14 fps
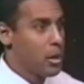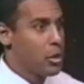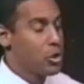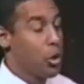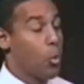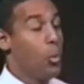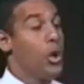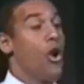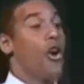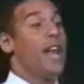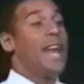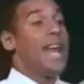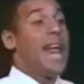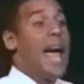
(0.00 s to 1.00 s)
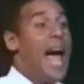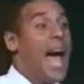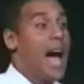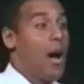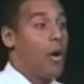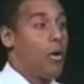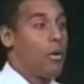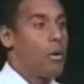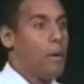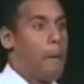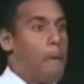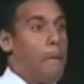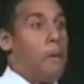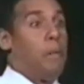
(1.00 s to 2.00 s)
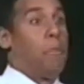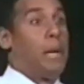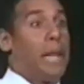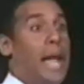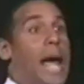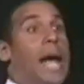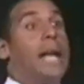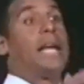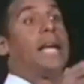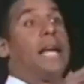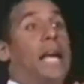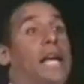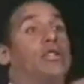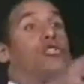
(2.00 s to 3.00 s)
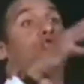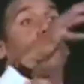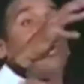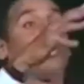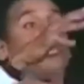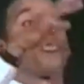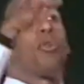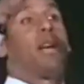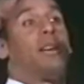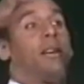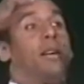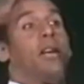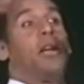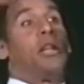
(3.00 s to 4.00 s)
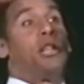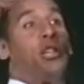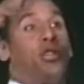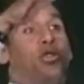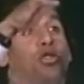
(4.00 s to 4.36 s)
So we are now planning and structuring the